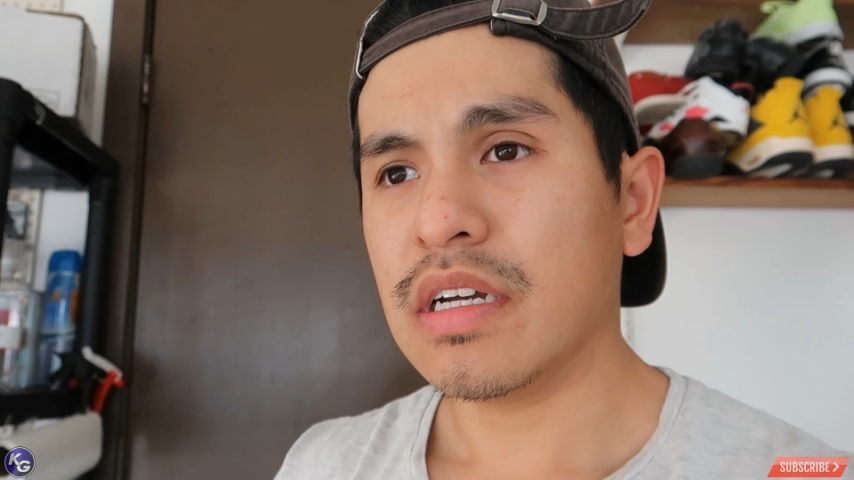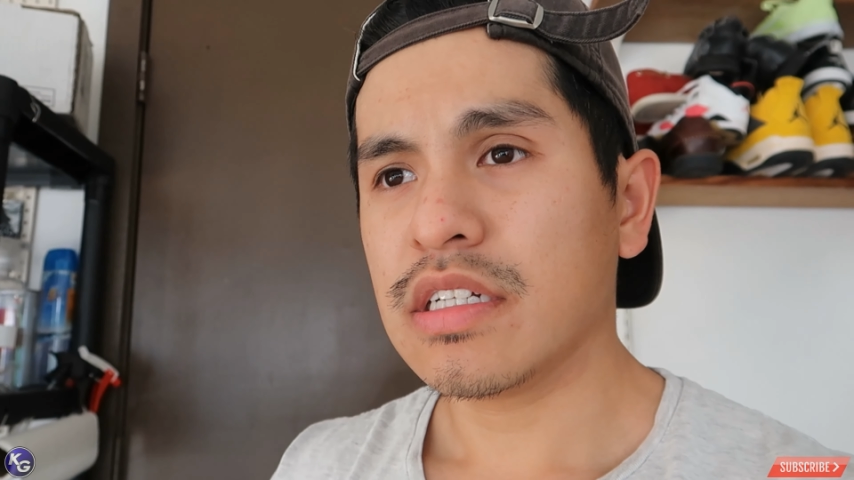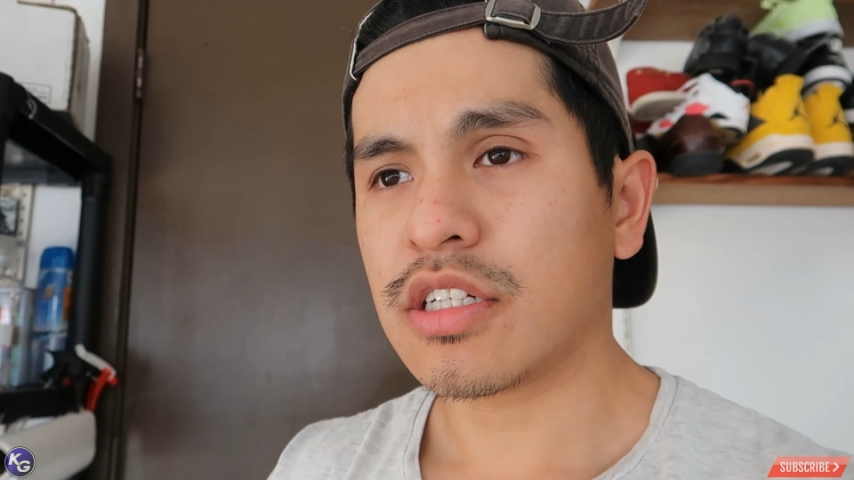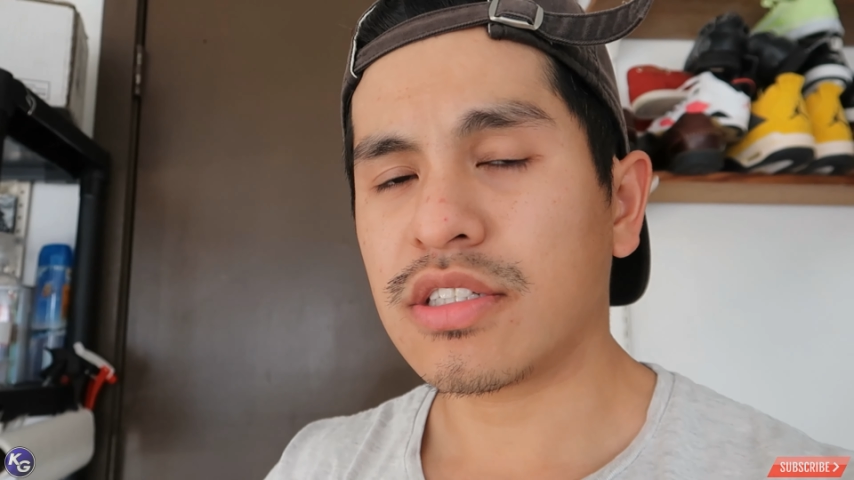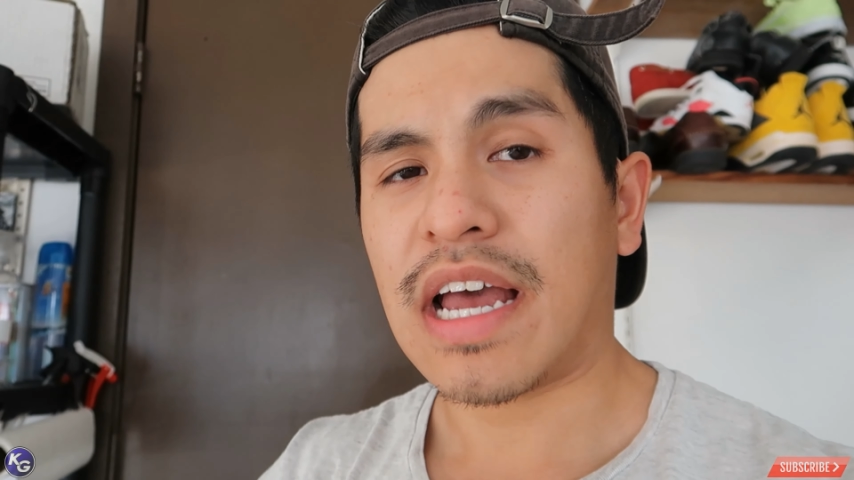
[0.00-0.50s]

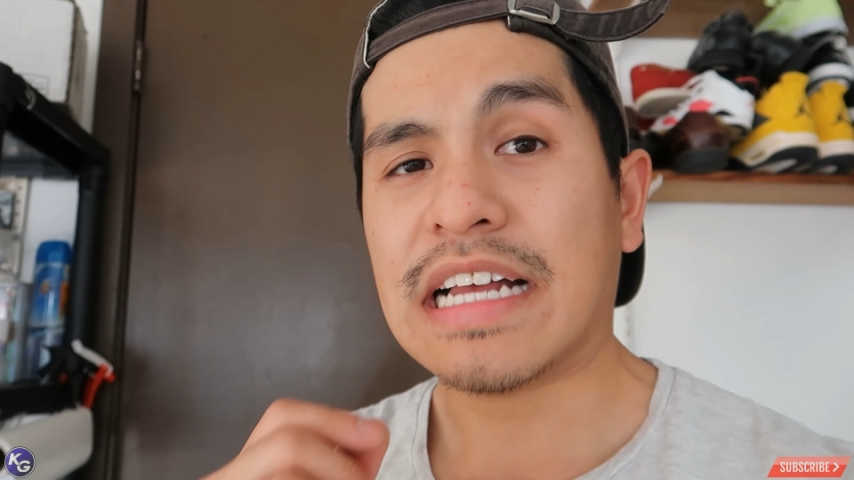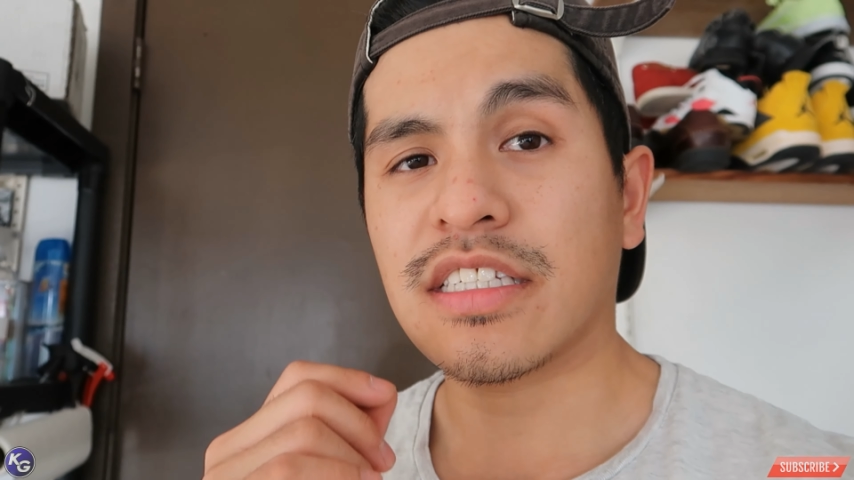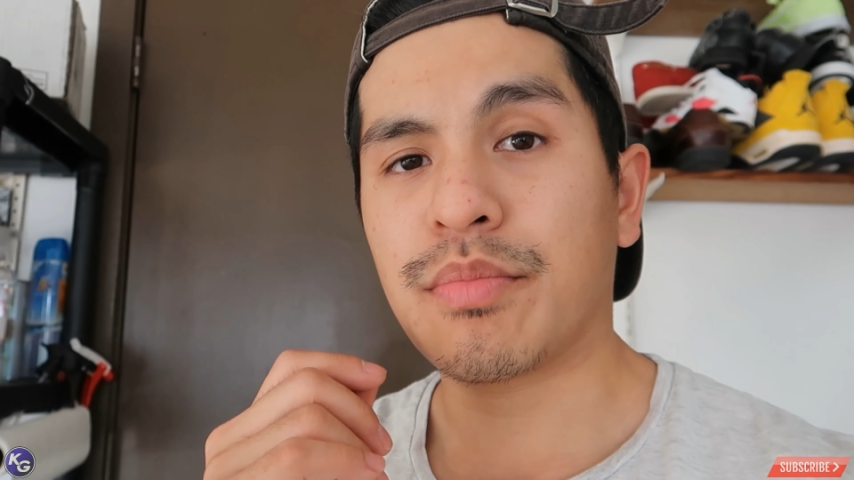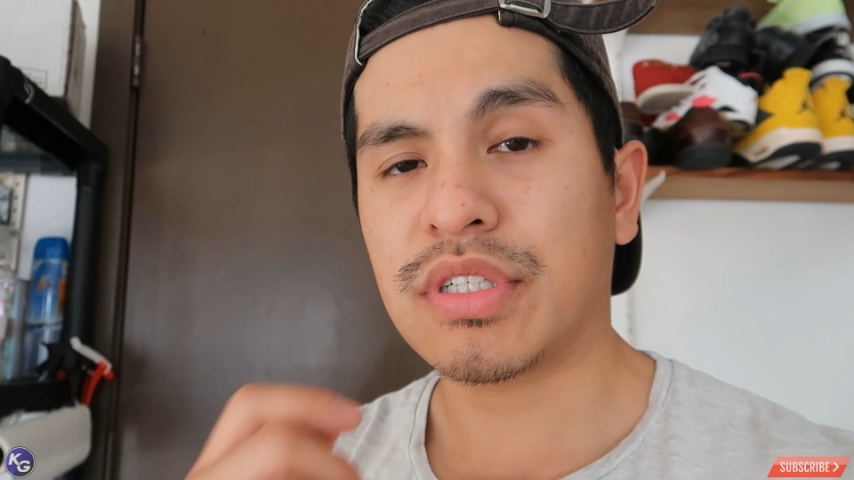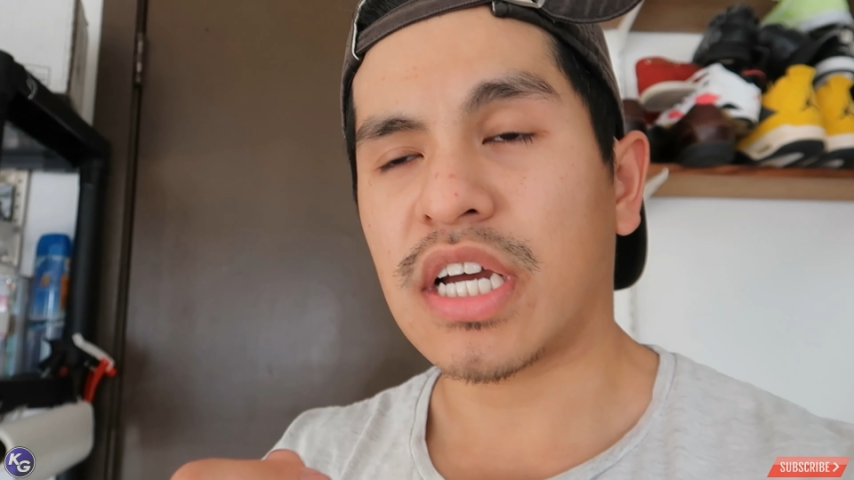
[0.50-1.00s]
just to add
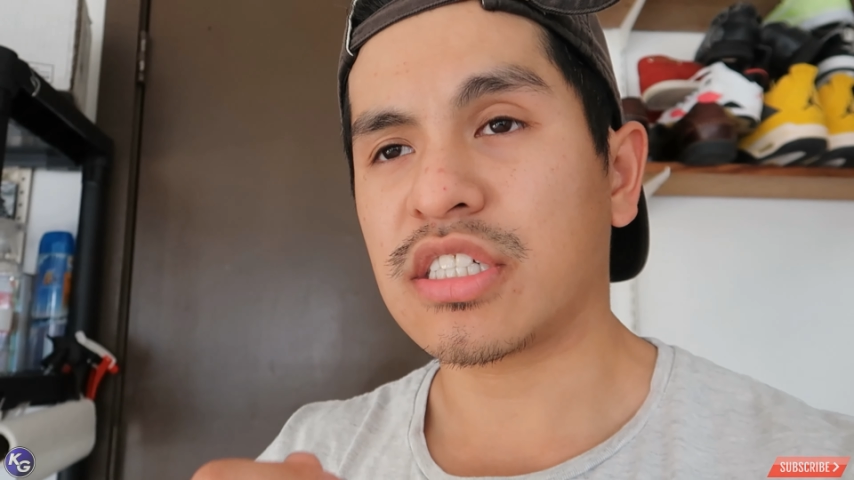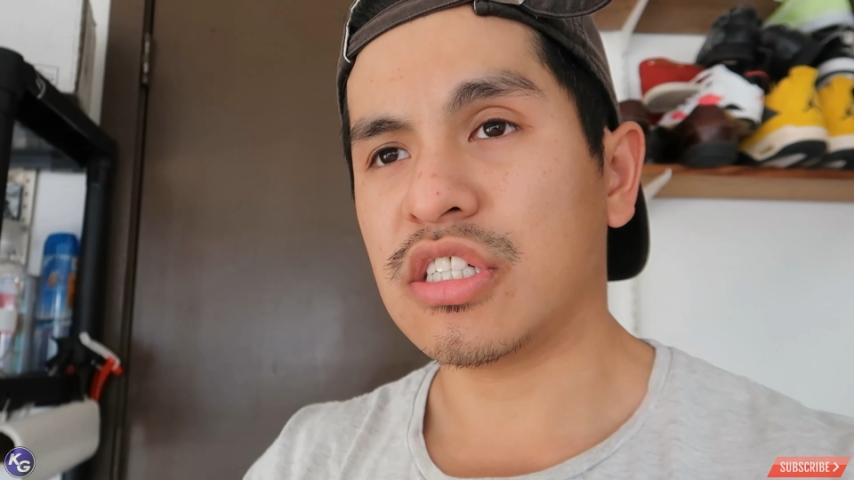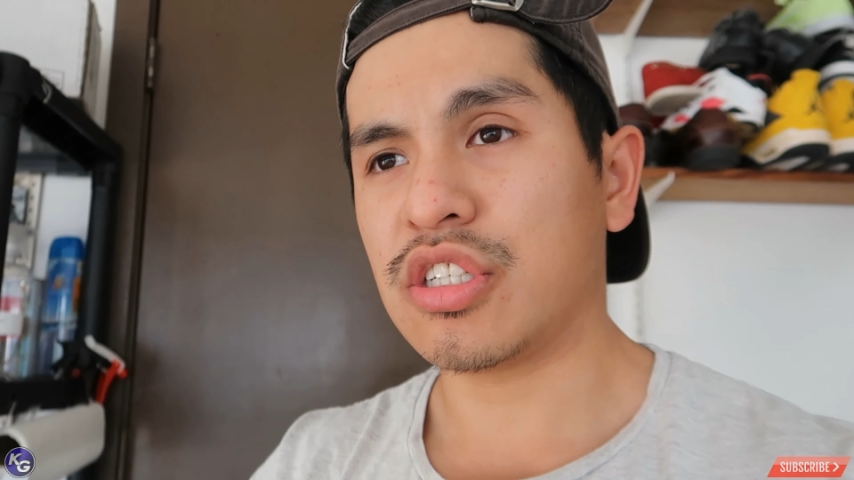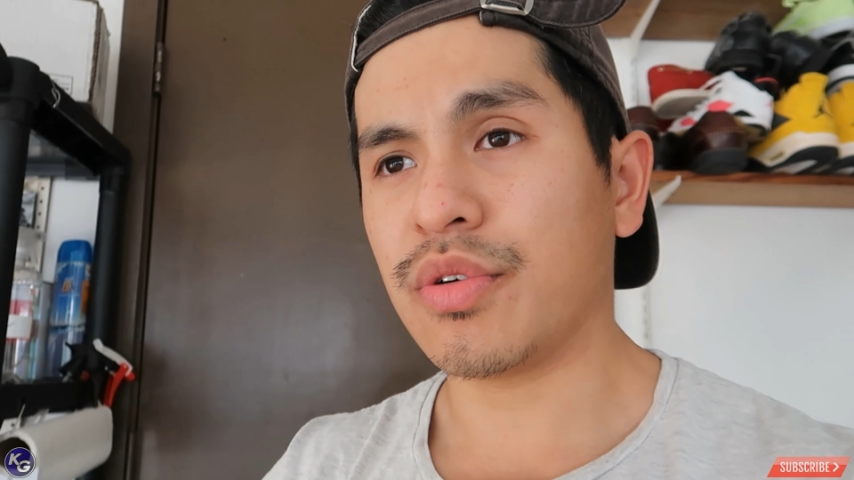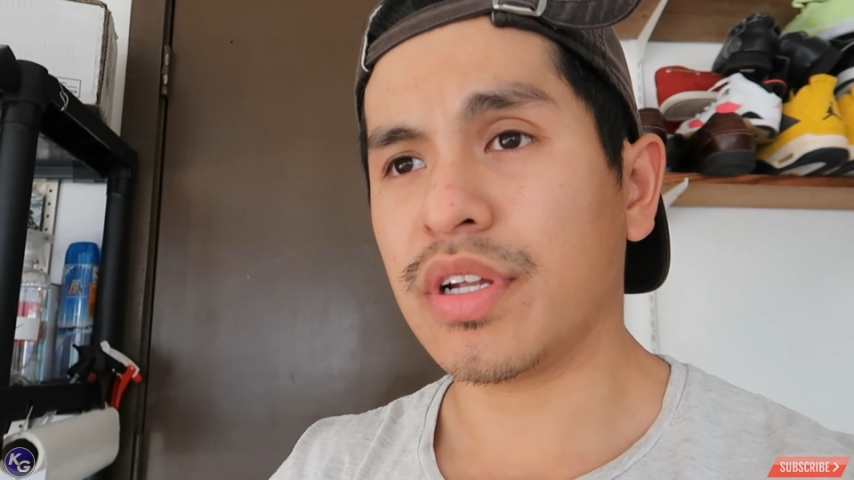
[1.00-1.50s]
some protection to